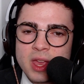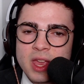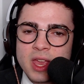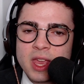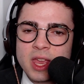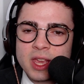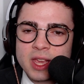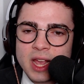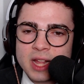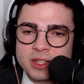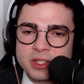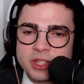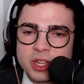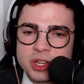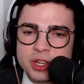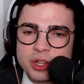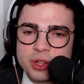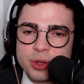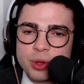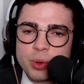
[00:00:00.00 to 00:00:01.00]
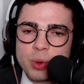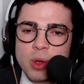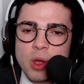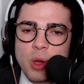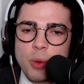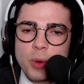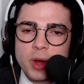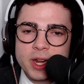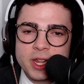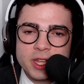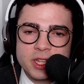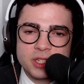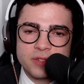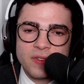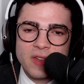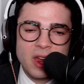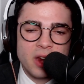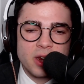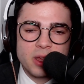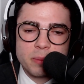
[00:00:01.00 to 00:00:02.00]
he gets to do what he is
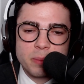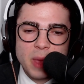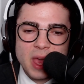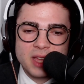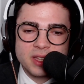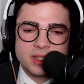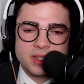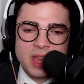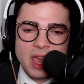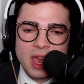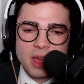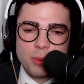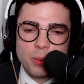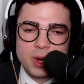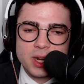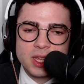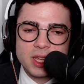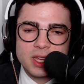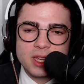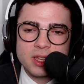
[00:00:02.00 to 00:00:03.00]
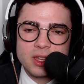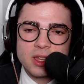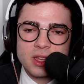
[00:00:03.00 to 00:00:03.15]
very best at, what he